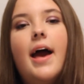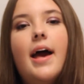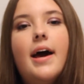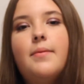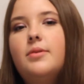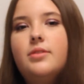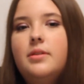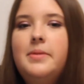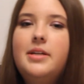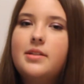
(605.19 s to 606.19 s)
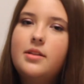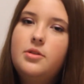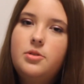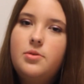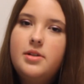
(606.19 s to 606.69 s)
I'm also going to make another
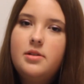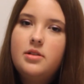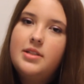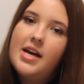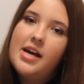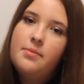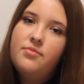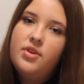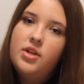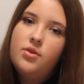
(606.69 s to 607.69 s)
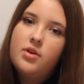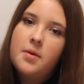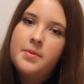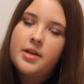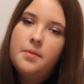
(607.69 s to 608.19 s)
story time video
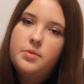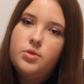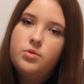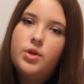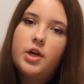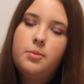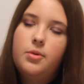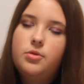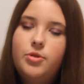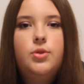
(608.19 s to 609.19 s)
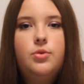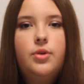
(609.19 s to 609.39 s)
coming up soon talking about 2